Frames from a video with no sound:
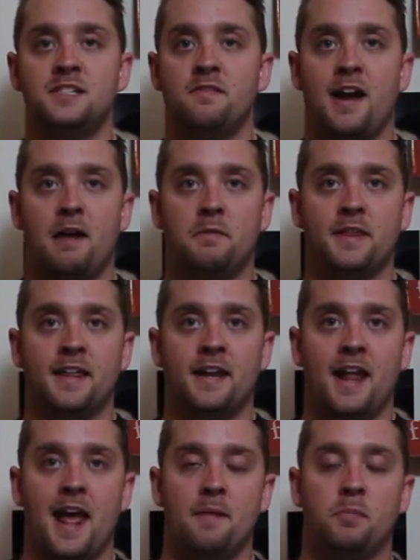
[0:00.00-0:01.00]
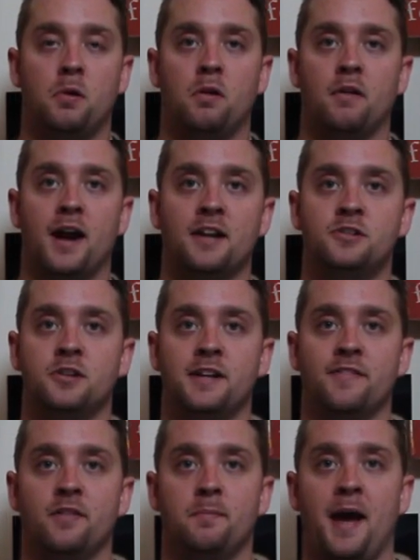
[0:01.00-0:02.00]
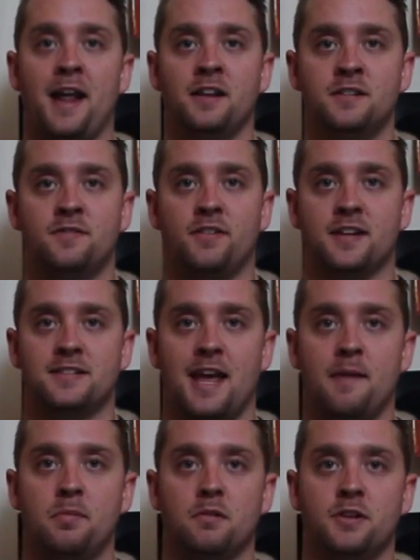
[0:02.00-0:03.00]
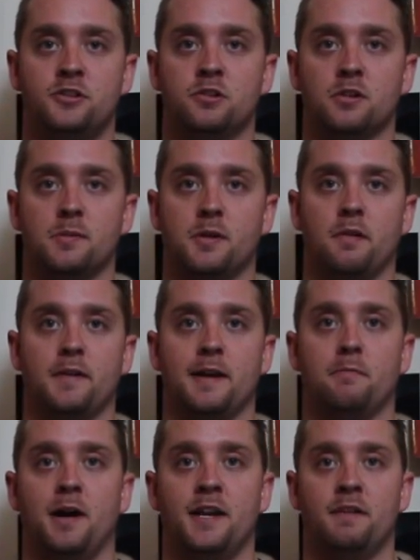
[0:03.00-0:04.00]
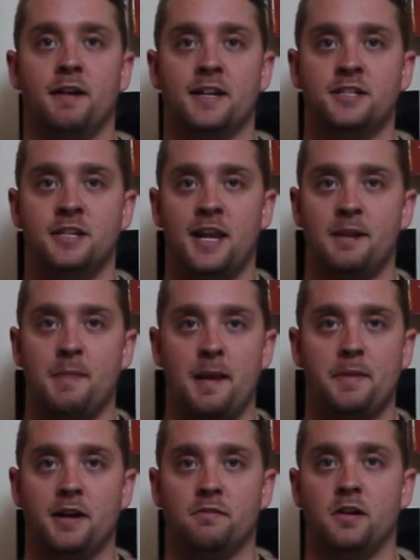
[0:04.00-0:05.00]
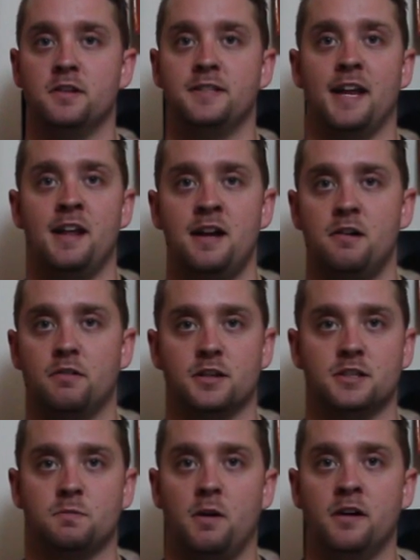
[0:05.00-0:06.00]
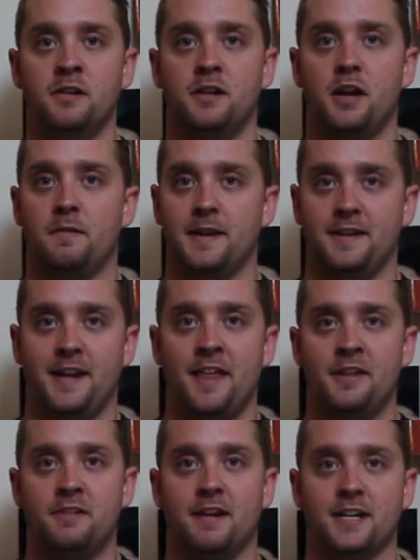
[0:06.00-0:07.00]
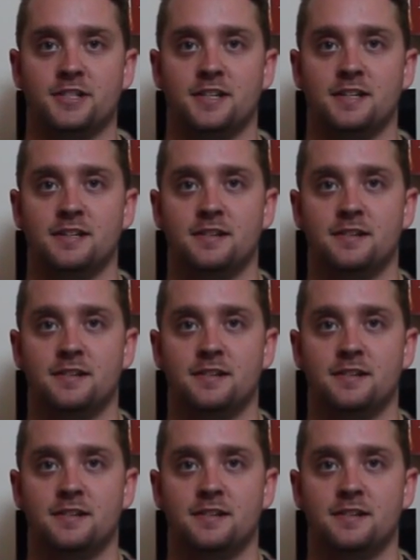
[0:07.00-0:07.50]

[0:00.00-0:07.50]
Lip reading: Around with it and pour two different patterns, for example a tulip going in one direction and maybe a rosetta or a swan going in the other direction.